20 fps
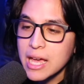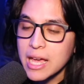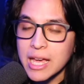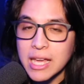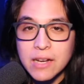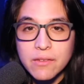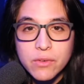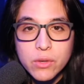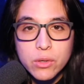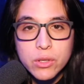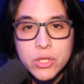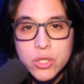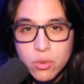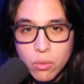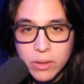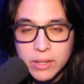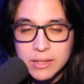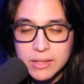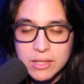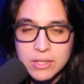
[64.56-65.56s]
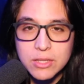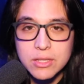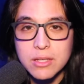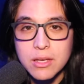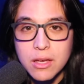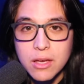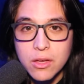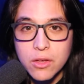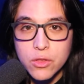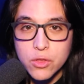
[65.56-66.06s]
And if you're enjoying
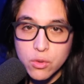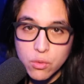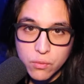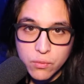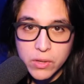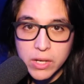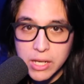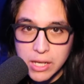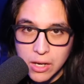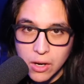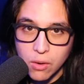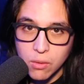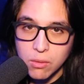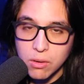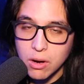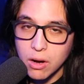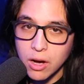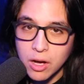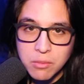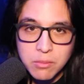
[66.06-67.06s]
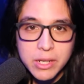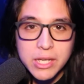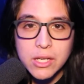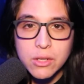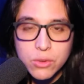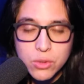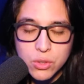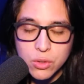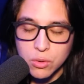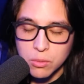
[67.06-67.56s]
this through video on my
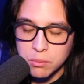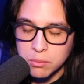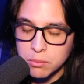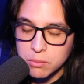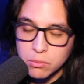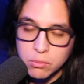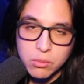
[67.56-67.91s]
YouTube,